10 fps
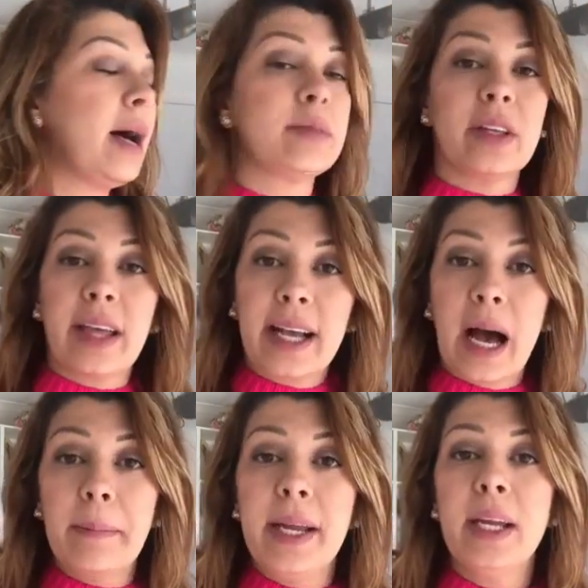So they
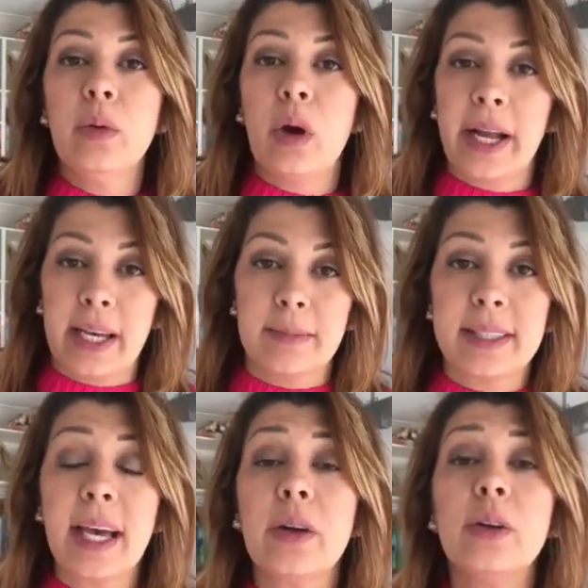come in, I get them
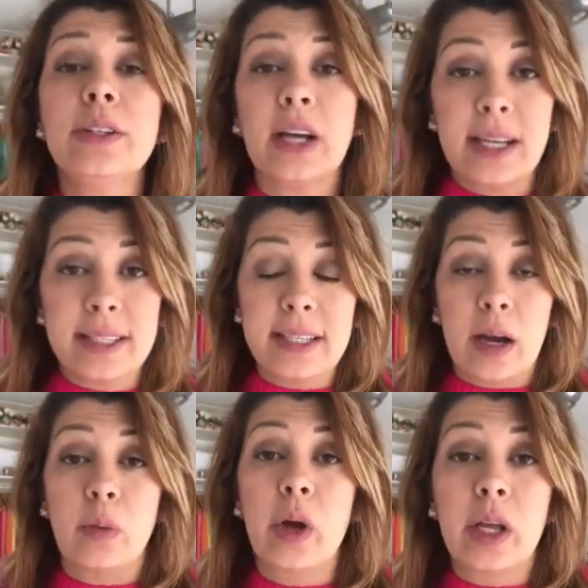settled, I
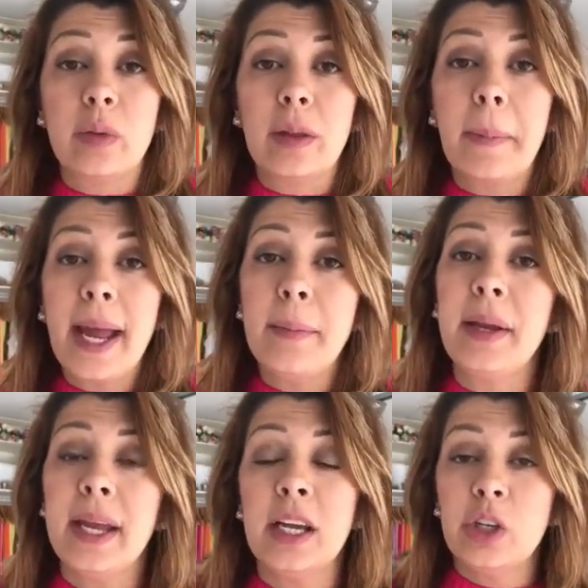start working with the
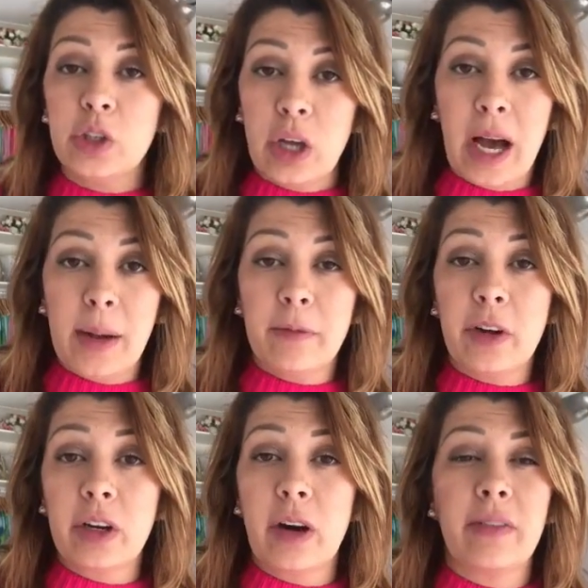baby,
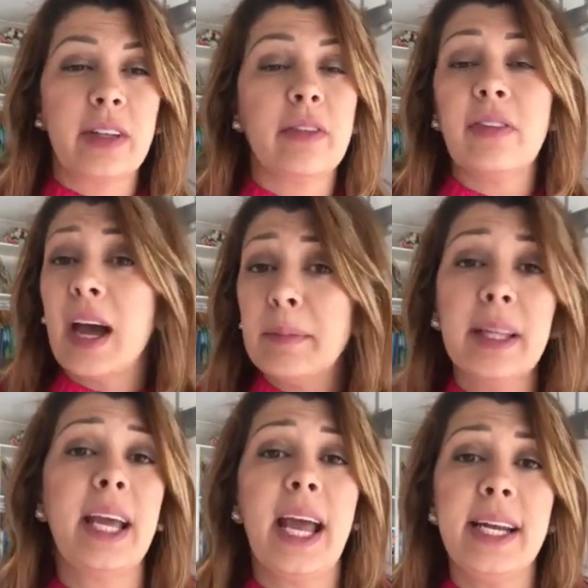photographing the
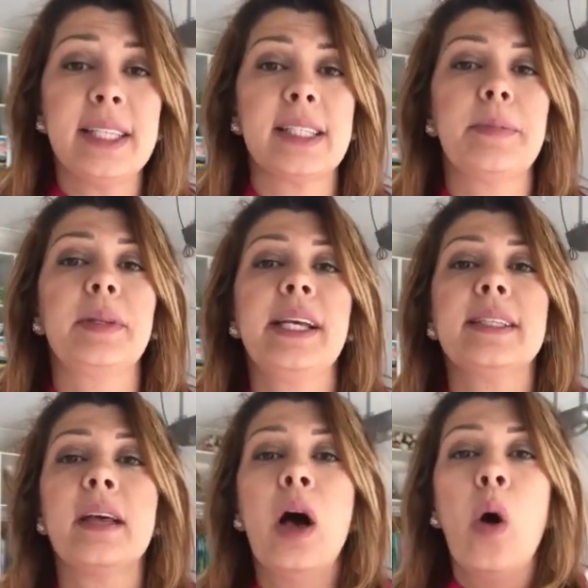family, any
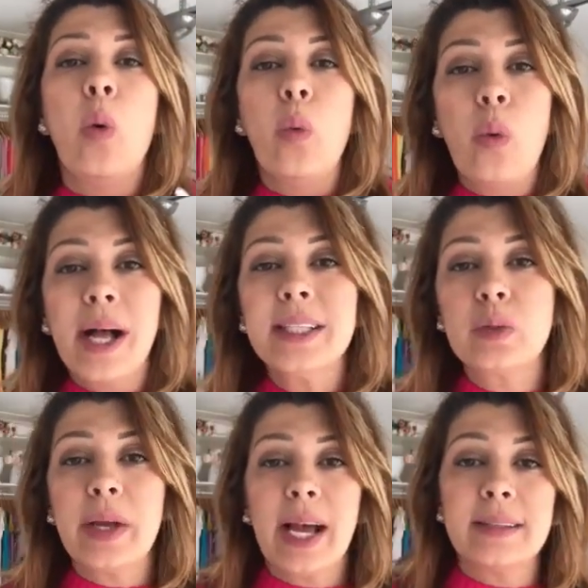siblings.
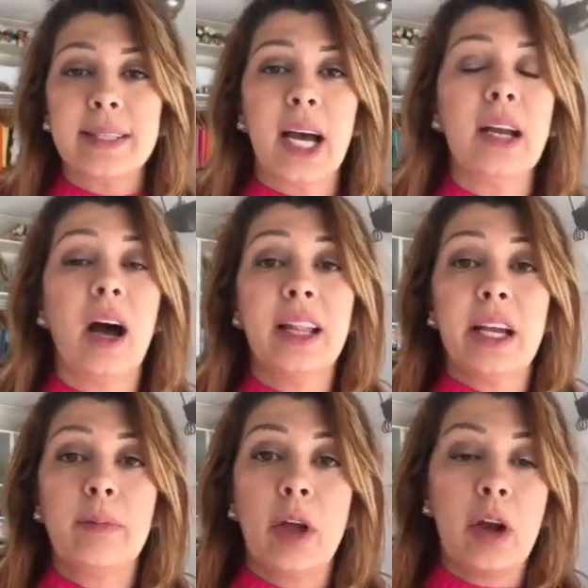Once we are done, I let
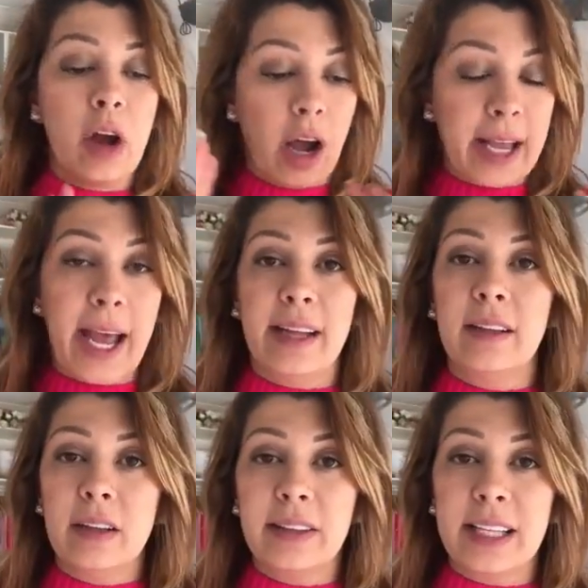them know, okay,
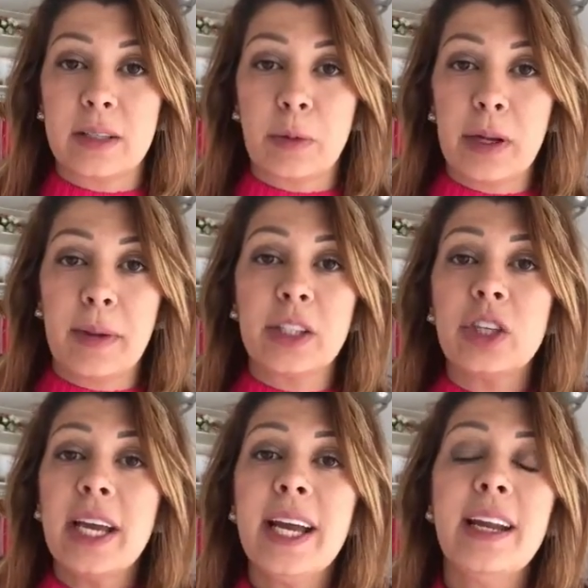that's pretty much
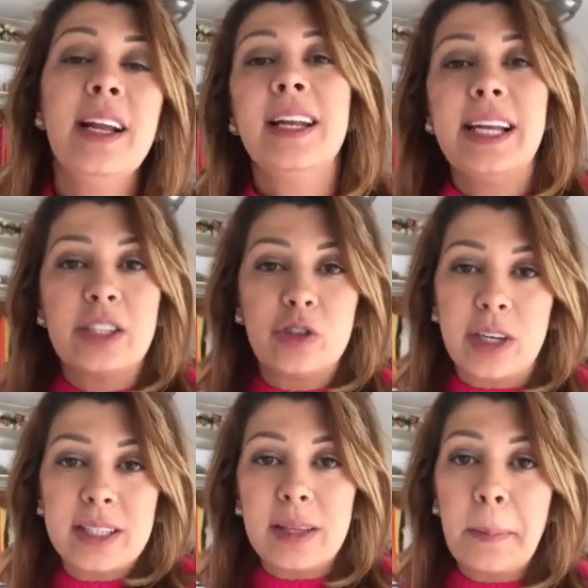it. Let's
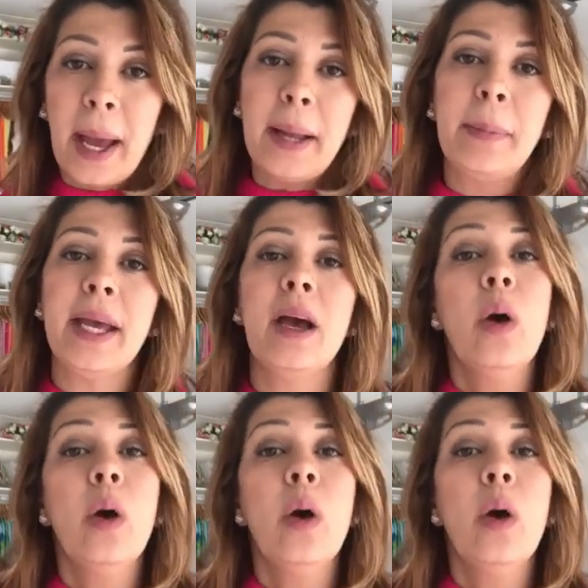dress the baby.